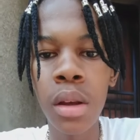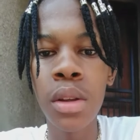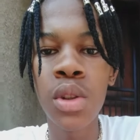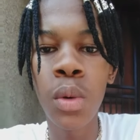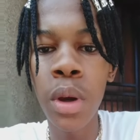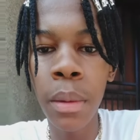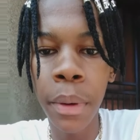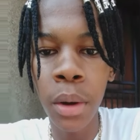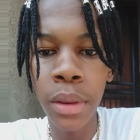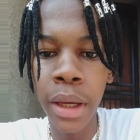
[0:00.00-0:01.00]
Sorry
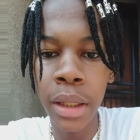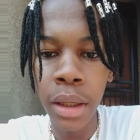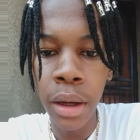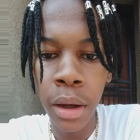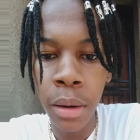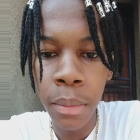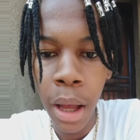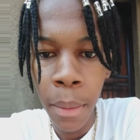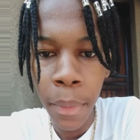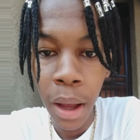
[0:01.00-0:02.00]
about that.
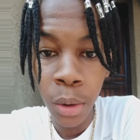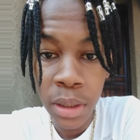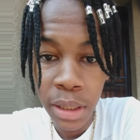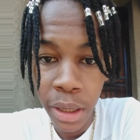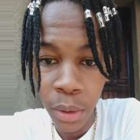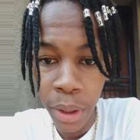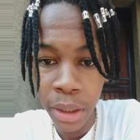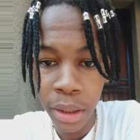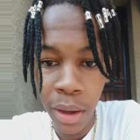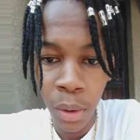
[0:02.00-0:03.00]
I'm outside
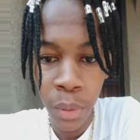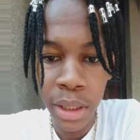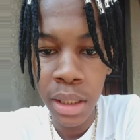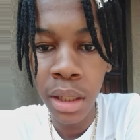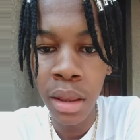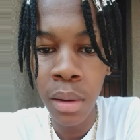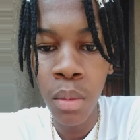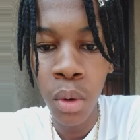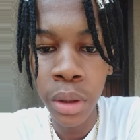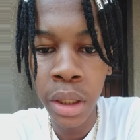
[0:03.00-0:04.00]
right now. It's in the
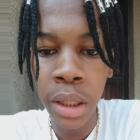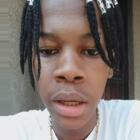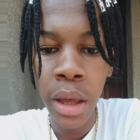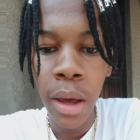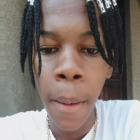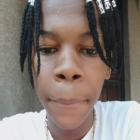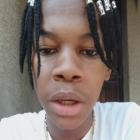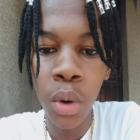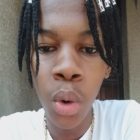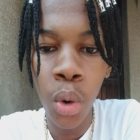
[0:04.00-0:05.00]
morning
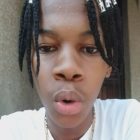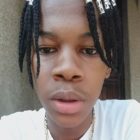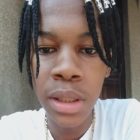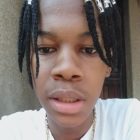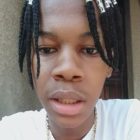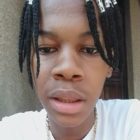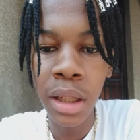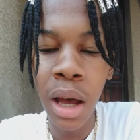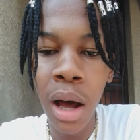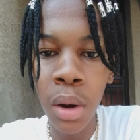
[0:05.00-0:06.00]
because in
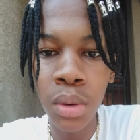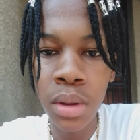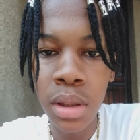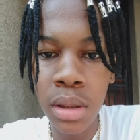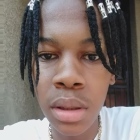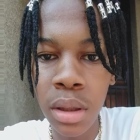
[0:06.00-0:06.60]
the house